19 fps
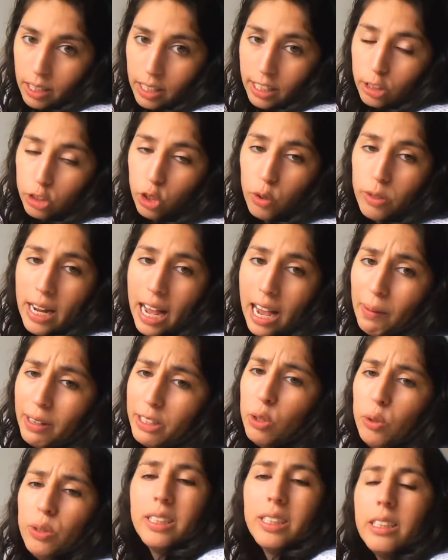So now I
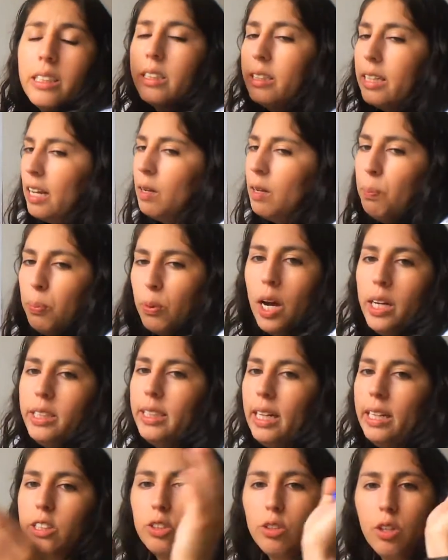do the same
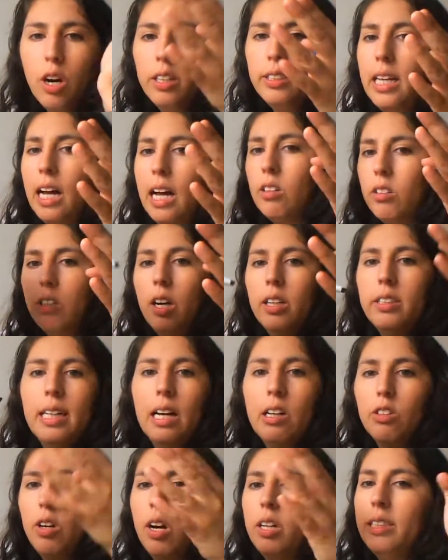process, cross out, cross
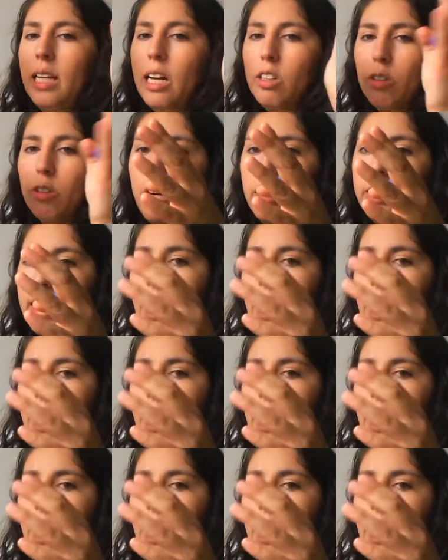out, cross out, cross